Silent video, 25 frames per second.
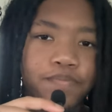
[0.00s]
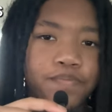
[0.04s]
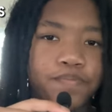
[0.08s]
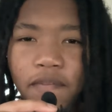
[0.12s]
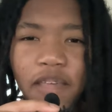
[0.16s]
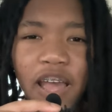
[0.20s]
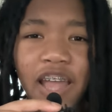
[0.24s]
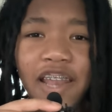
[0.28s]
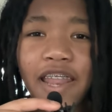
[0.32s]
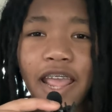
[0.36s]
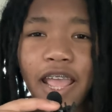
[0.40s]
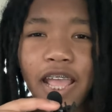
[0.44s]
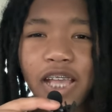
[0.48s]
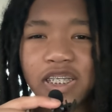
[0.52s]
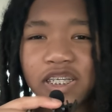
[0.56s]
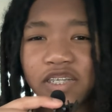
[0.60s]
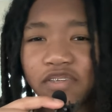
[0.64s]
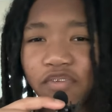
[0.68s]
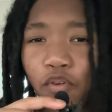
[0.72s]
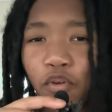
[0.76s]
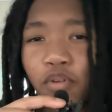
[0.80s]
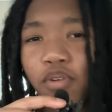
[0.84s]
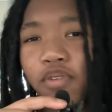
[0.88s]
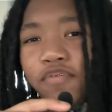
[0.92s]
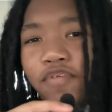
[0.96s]
That day is
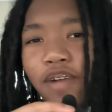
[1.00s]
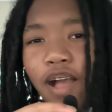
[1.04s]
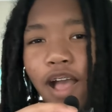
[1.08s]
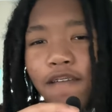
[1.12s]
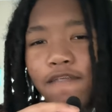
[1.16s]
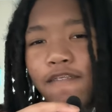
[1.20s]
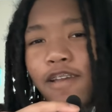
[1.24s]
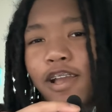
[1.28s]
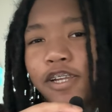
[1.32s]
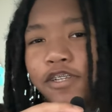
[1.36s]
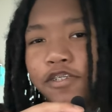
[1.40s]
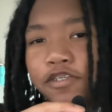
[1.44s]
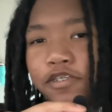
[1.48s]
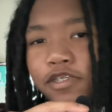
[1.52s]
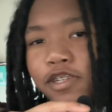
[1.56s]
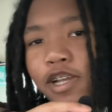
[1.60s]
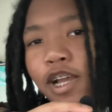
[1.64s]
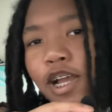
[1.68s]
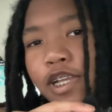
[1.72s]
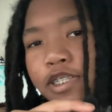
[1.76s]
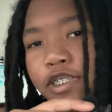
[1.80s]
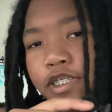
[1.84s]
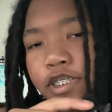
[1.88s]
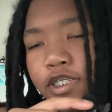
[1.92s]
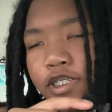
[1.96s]
4 to 5
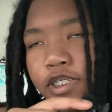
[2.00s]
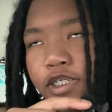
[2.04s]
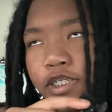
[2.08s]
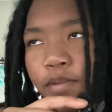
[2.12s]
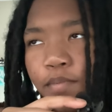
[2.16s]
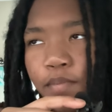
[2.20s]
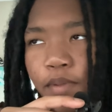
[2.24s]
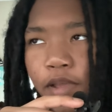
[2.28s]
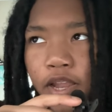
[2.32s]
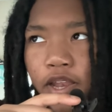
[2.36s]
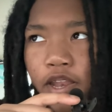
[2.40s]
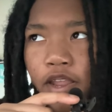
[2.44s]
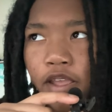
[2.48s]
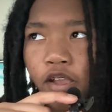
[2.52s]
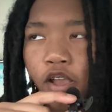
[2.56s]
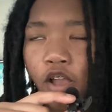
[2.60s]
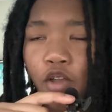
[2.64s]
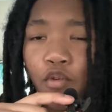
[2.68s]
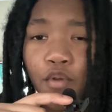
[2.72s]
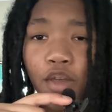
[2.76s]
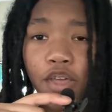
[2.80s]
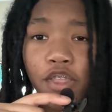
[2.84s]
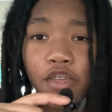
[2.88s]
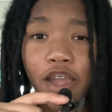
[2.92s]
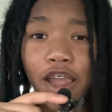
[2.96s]
exercises depending on
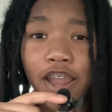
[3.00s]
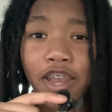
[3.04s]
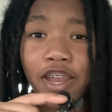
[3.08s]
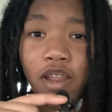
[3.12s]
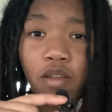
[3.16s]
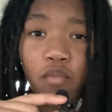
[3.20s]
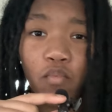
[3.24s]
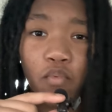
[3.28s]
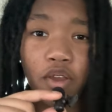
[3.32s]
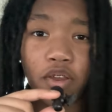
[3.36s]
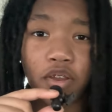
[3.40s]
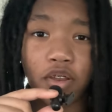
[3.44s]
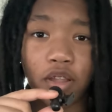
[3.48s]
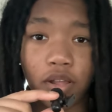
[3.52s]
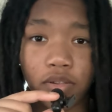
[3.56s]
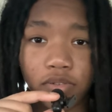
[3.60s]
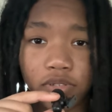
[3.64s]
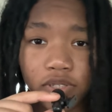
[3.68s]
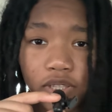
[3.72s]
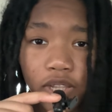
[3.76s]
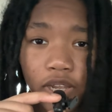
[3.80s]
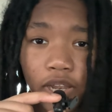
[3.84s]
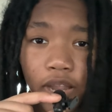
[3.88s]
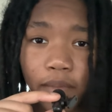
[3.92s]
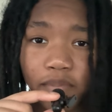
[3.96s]
whether I did rear
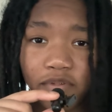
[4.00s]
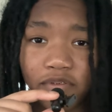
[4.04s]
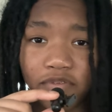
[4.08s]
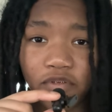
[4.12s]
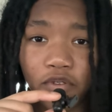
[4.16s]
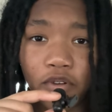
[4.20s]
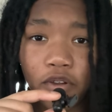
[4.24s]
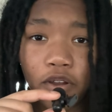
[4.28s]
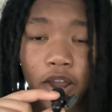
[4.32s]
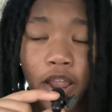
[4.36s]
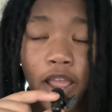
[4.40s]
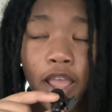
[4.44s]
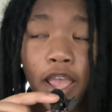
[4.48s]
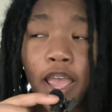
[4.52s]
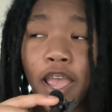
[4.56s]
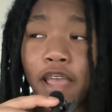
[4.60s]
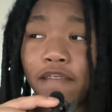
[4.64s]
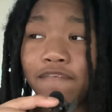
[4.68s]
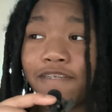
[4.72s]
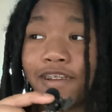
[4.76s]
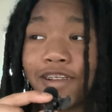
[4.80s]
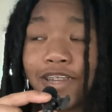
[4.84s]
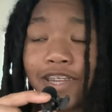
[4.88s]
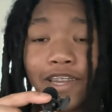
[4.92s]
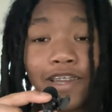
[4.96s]
delts the day before.
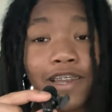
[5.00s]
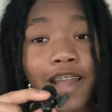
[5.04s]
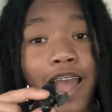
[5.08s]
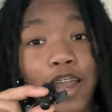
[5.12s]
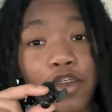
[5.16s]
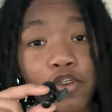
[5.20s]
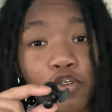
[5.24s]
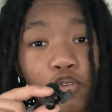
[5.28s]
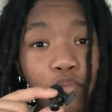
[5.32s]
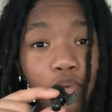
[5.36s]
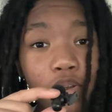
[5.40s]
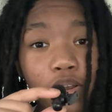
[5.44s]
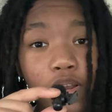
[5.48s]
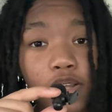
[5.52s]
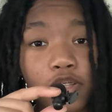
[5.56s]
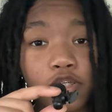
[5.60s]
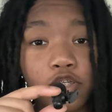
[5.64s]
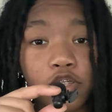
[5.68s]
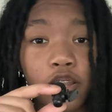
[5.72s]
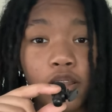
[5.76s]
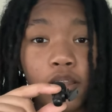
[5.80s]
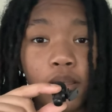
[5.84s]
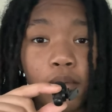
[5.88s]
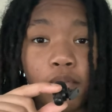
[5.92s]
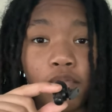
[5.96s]
If I did not do rear delts
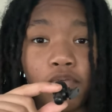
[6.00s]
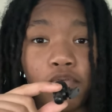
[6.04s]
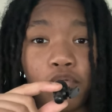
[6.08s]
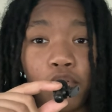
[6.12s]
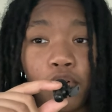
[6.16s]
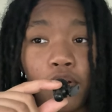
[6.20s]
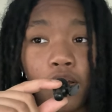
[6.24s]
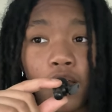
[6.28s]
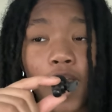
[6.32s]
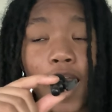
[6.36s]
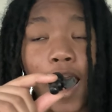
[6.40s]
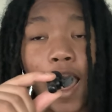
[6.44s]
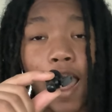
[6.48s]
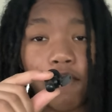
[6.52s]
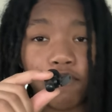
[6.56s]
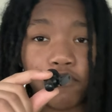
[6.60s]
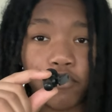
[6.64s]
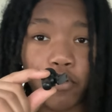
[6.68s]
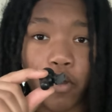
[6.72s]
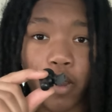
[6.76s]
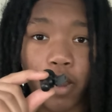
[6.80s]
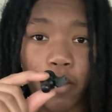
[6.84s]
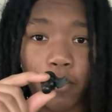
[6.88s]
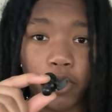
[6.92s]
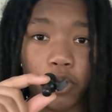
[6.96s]
the day before,
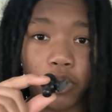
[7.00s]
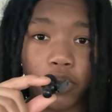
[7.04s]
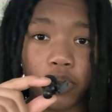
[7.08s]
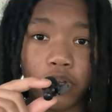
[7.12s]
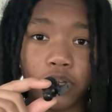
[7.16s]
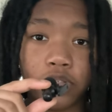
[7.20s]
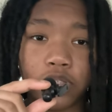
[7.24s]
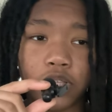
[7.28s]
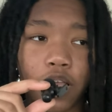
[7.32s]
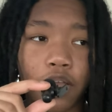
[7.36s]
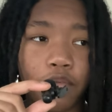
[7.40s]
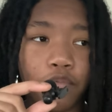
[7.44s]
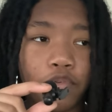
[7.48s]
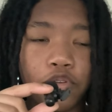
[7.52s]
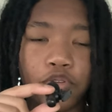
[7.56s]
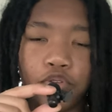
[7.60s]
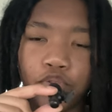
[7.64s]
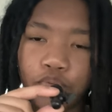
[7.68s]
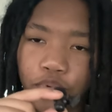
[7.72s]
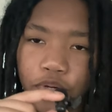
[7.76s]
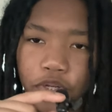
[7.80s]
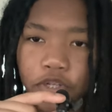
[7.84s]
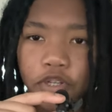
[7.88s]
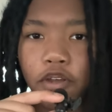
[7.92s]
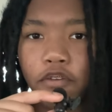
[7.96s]
after hammer curls, I would do
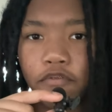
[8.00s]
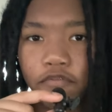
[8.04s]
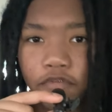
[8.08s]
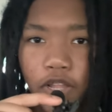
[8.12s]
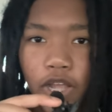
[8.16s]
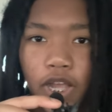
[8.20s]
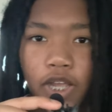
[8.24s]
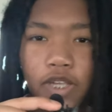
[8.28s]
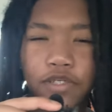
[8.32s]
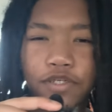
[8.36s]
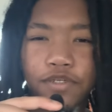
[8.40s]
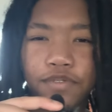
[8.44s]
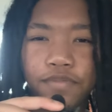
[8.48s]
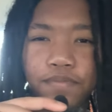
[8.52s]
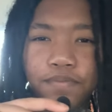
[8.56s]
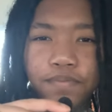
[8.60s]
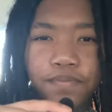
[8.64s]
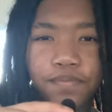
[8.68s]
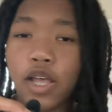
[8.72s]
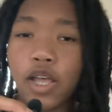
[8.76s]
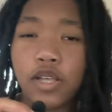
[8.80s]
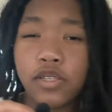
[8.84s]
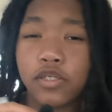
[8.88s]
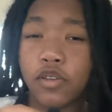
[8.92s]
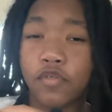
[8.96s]
rear delt flies.
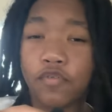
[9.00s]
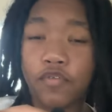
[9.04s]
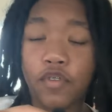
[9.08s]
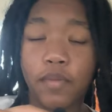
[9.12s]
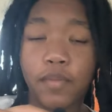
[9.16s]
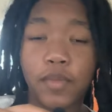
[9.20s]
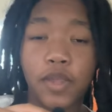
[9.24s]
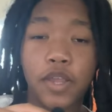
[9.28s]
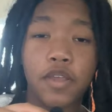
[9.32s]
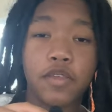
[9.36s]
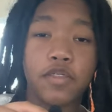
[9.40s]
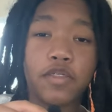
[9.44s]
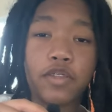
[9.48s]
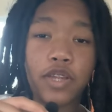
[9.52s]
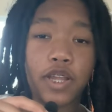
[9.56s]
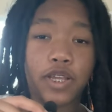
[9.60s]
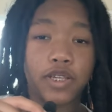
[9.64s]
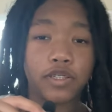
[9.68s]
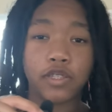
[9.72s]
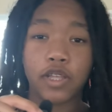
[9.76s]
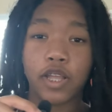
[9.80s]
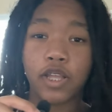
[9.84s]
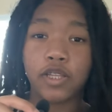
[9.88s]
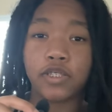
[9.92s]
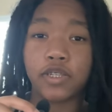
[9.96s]
Yeah, so from here, the
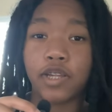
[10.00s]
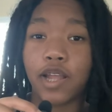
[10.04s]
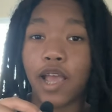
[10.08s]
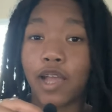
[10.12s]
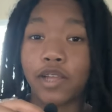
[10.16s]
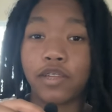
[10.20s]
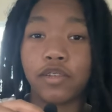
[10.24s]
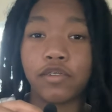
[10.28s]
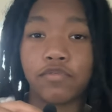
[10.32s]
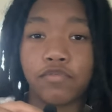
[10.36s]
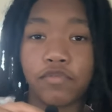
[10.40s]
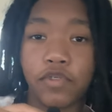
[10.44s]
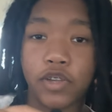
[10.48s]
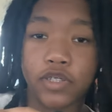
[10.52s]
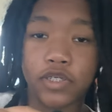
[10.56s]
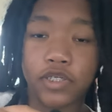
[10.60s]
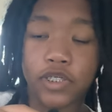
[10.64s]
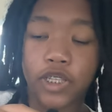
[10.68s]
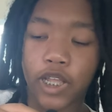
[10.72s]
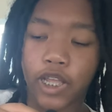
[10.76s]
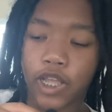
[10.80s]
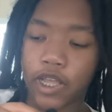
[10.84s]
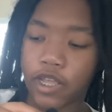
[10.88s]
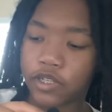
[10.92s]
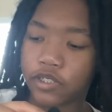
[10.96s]
next day is an active rest
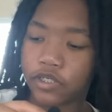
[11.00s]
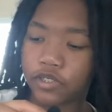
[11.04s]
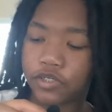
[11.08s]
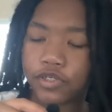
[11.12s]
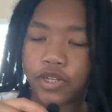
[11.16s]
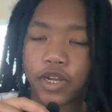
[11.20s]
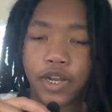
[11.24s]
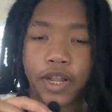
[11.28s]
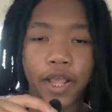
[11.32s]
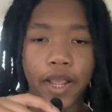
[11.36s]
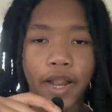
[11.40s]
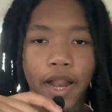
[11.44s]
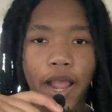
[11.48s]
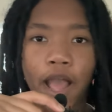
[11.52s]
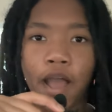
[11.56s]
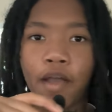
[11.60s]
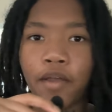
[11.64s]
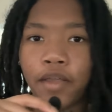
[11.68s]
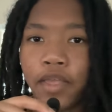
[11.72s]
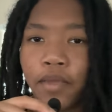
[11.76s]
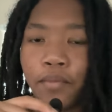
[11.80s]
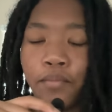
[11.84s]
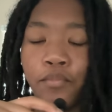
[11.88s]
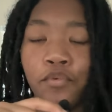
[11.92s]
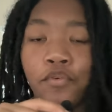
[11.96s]
day. Just try to get out,
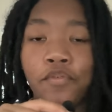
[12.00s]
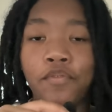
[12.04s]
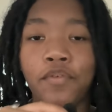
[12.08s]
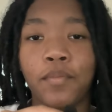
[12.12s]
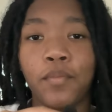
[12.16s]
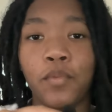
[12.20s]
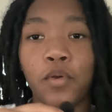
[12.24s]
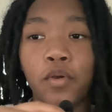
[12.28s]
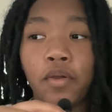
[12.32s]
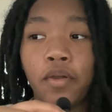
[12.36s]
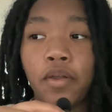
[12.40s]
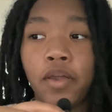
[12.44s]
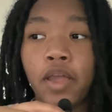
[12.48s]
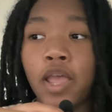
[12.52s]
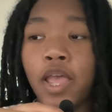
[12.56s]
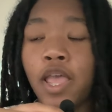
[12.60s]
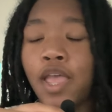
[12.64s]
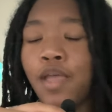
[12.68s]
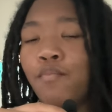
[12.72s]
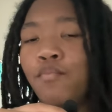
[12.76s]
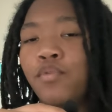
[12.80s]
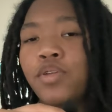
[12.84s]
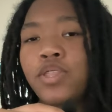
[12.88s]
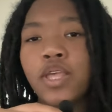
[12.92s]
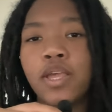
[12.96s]
get moving more,
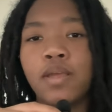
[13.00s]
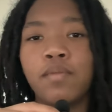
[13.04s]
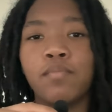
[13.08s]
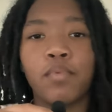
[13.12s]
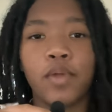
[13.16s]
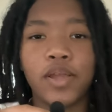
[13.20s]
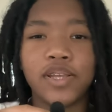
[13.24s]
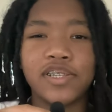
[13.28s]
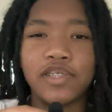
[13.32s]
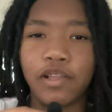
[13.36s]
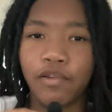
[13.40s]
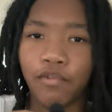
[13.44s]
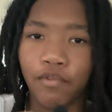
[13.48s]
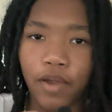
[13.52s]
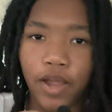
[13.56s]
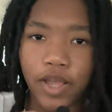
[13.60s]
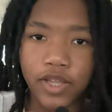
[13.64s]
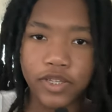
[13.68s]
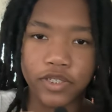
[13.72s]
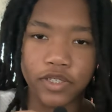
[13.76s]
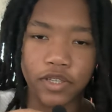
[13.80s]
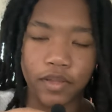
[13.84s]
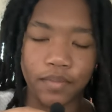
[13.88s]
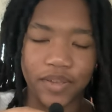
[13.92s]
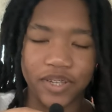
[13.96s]
and really embrace the
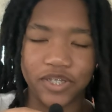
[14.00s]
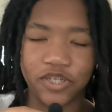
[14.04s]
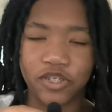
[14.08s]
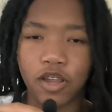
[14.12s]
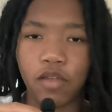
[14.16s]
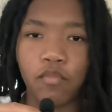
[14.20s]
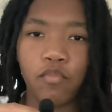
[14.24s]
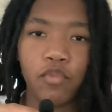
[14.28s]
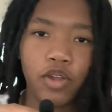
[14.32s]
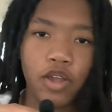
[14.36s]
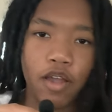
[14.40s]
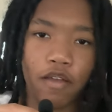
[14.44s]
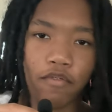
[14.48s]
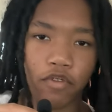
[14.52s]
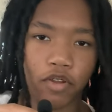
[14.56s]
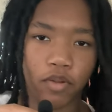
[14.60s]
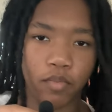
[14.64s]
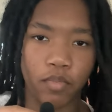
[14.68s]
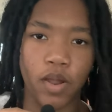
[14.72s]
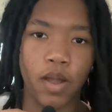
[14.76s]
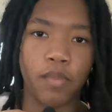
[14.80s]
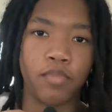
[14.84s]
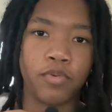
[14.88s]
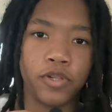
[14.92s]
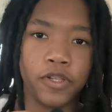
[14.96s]
rest to make sure I'm recovering
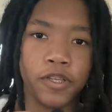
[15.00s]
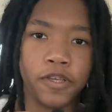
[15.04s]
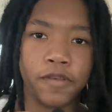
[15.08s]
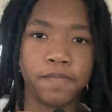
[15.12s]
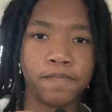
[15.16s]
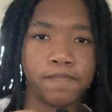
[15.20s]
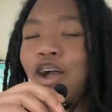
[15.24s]
properly.